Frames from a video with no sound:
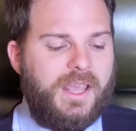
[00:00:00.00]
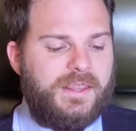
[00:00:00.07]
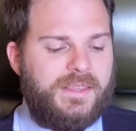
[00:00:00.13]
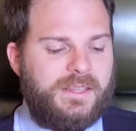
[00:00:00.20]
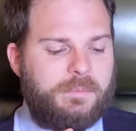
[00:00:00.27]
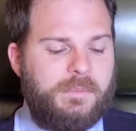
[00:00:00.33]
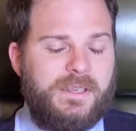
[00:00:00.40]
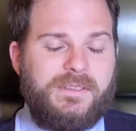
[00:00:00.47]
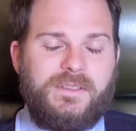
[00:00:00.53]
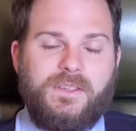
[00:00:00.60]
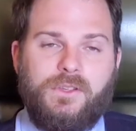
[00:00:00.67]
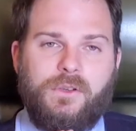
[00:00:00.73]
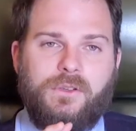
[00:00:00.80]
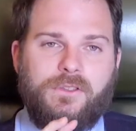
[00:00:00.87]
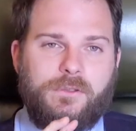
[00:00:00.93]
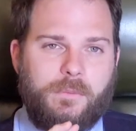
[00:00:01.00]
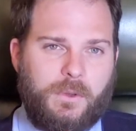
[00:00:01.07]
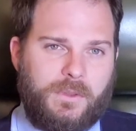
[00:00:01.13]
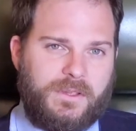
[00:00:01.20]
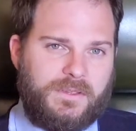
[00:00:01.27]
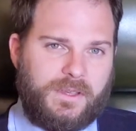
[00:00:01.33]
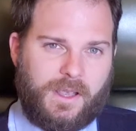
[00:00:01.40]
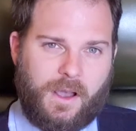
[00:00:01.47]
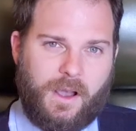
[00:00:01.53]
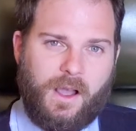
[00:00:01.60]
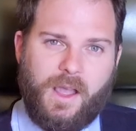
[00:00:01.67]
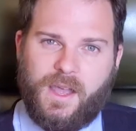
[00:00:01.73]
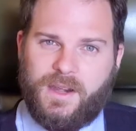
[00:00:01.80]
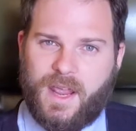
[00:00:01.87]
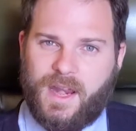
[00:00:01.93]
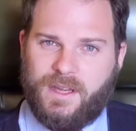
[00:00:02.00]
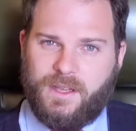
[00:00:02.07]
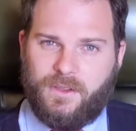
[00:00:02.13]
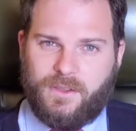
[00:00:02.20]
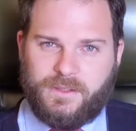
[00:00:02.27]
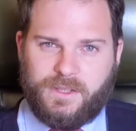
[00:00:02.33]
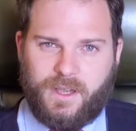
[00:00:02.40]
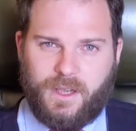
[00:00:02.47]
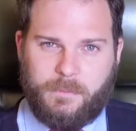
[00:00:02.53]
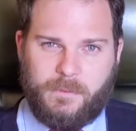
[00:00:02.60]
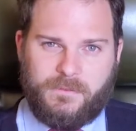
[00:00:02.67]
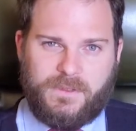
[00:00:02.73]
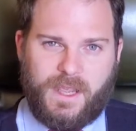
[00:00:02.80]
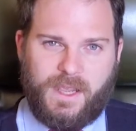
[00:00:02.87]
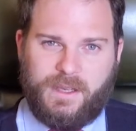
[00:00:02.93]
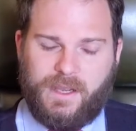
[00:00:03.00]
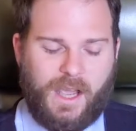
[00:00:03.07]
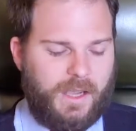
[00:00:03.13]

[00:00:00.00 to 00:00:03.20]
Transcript: This means that you can smoke the cigar at any other time of day.